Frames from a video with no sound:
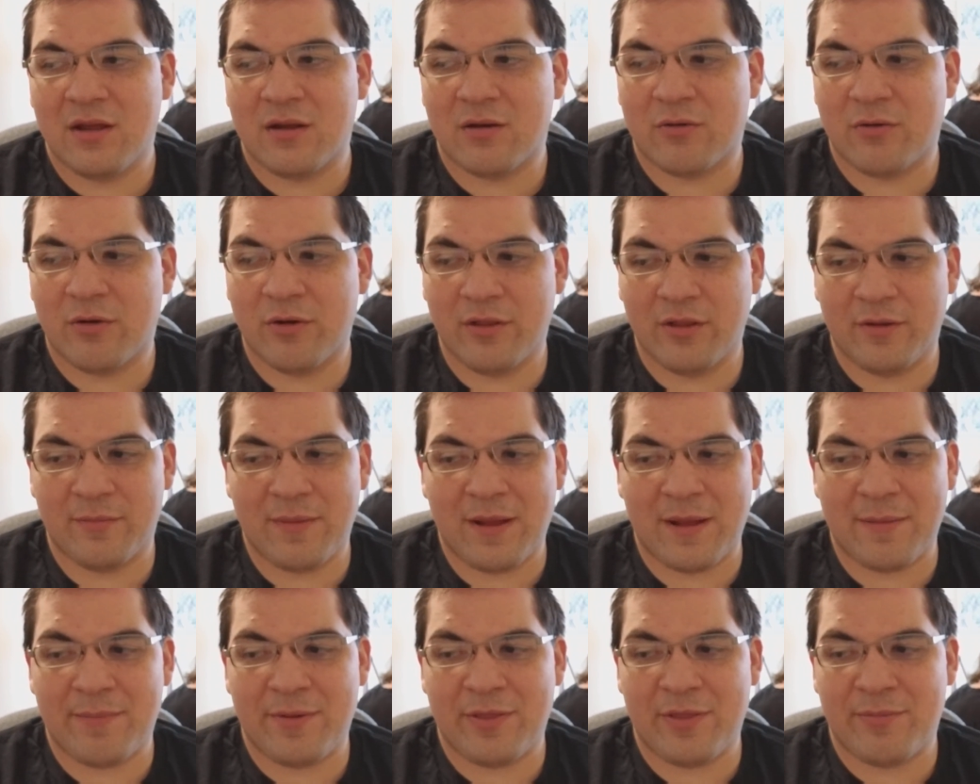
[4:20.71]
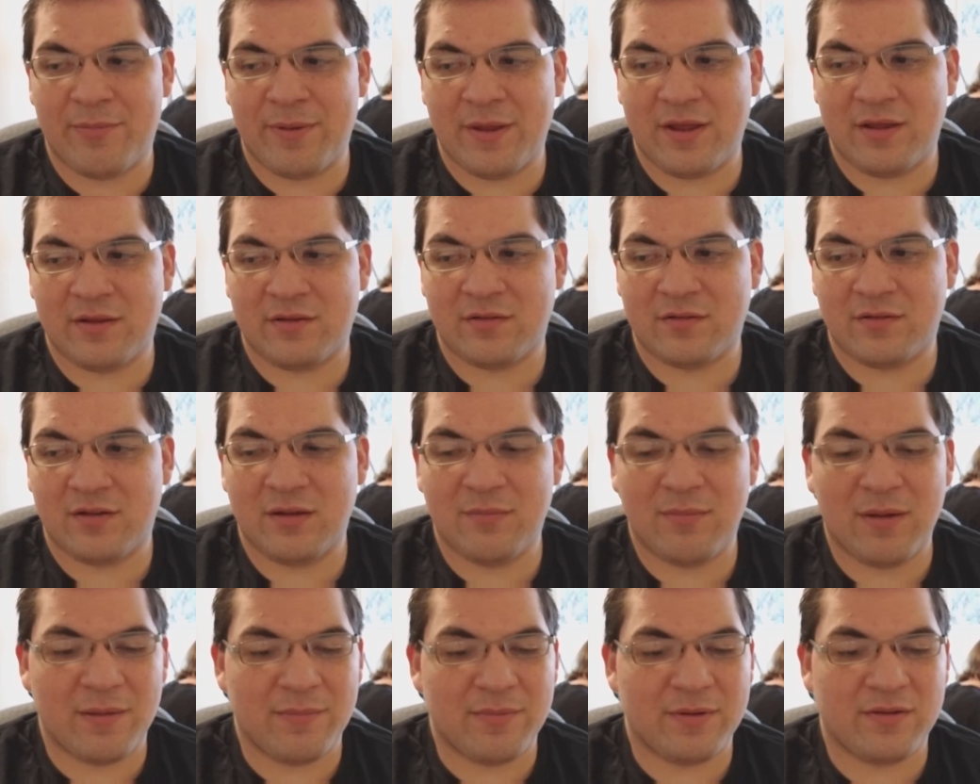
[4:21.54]
Krillin might be the best. He
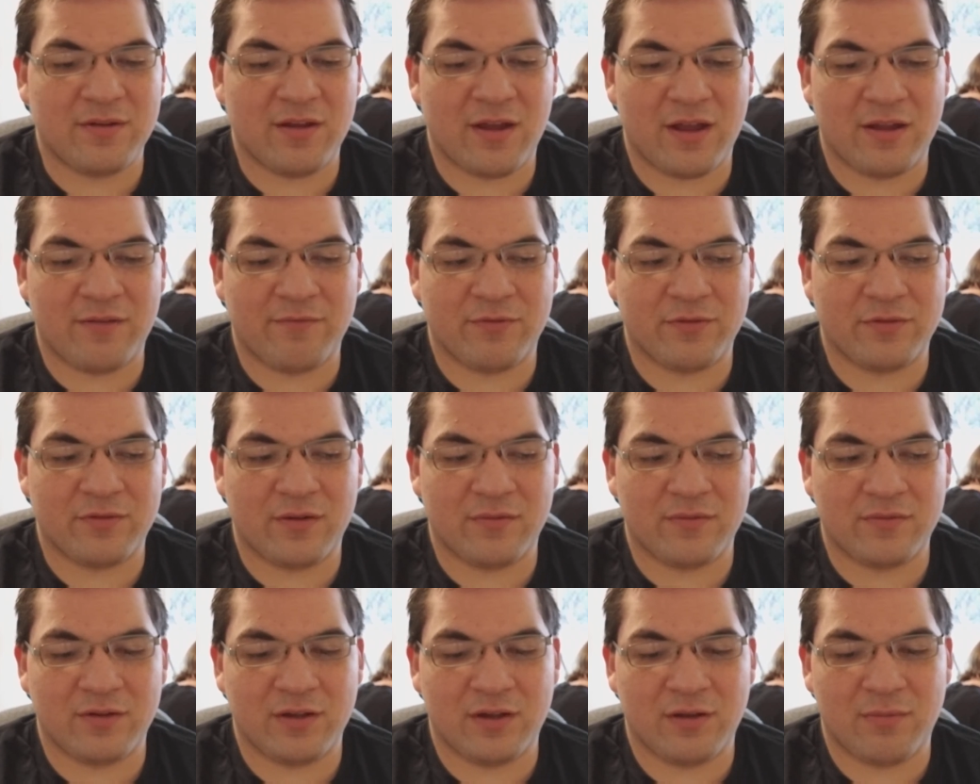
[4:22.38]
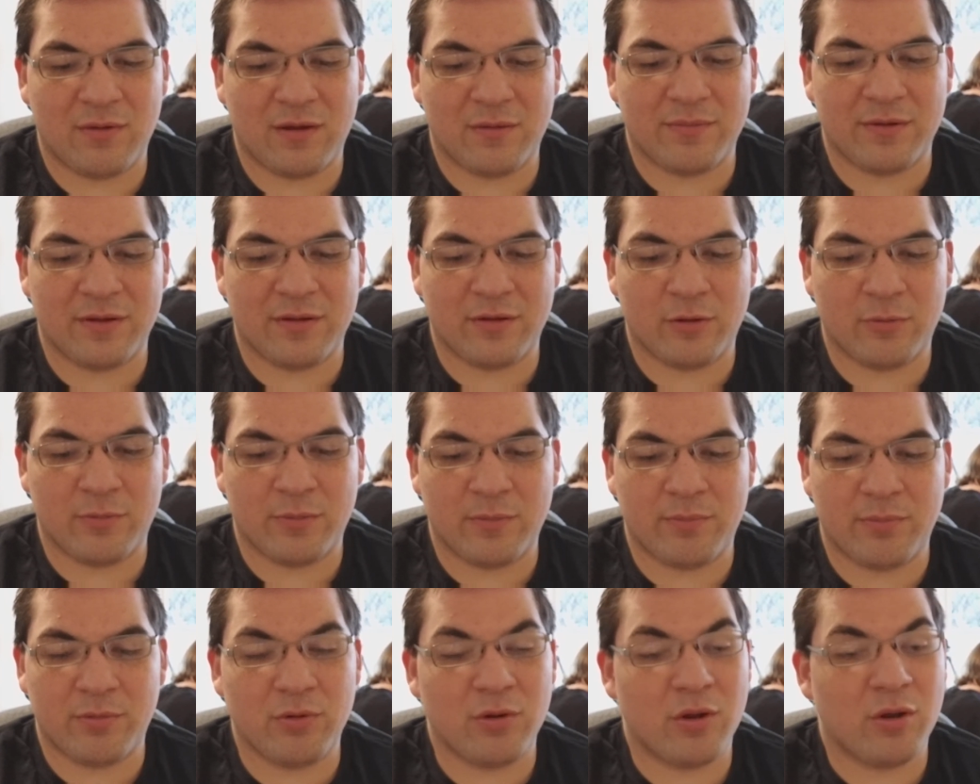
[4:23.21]
might be tied for 17. He might be a little bit
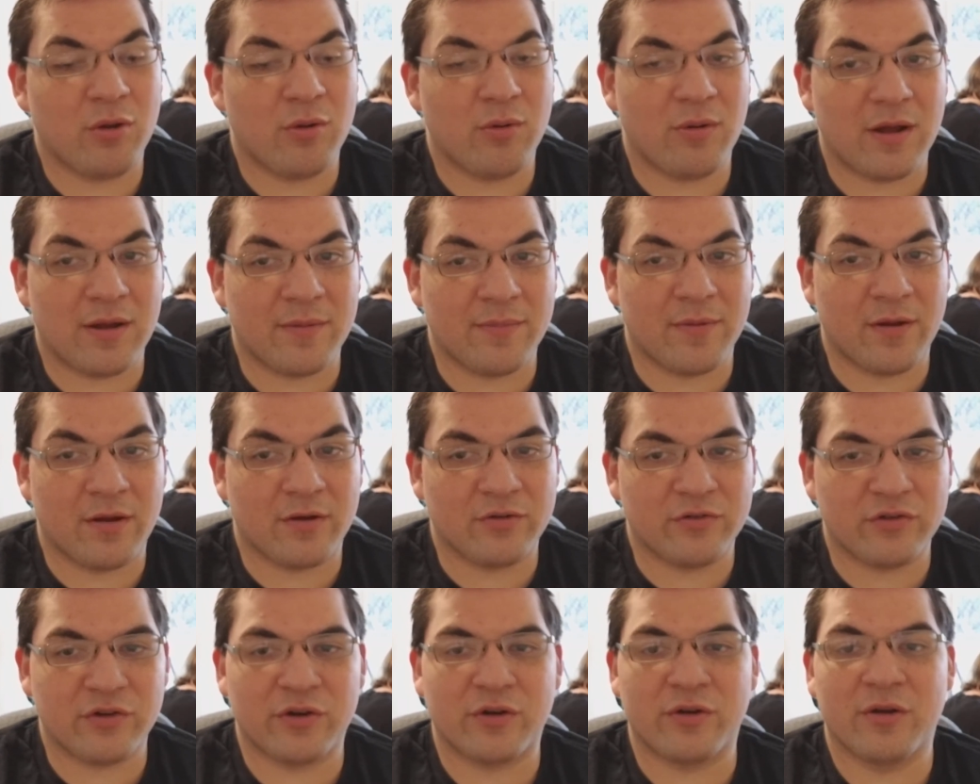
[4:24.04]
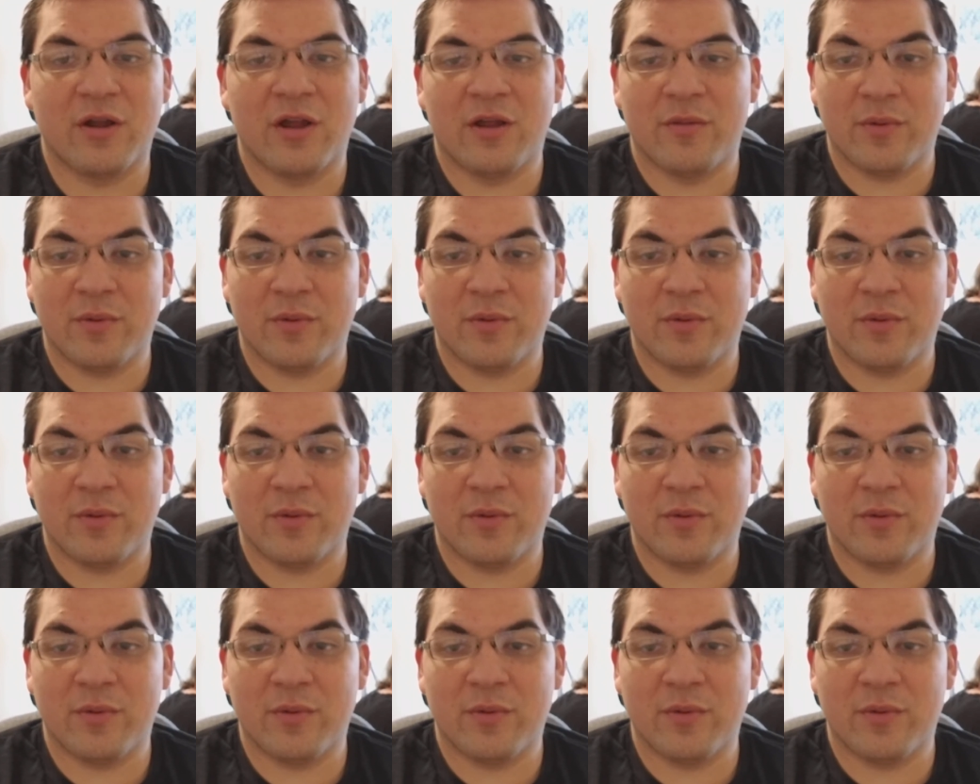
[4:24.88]
below. I'm not sure.